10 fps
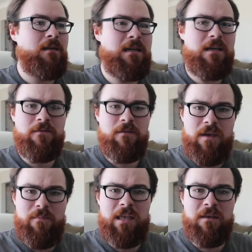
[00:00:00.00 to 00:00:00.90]
and even if
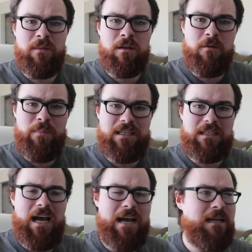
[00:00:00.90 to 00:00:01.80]
they made them a little bit
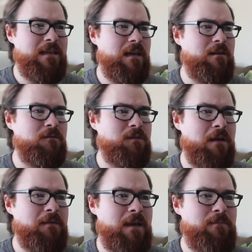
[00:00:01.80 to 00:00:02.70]
tiny, they could have
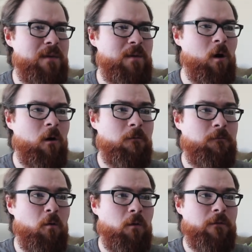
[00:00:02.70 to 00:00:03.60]
done like maybe all
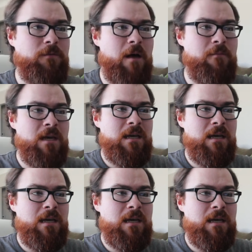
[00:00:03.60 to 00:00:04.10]
four of them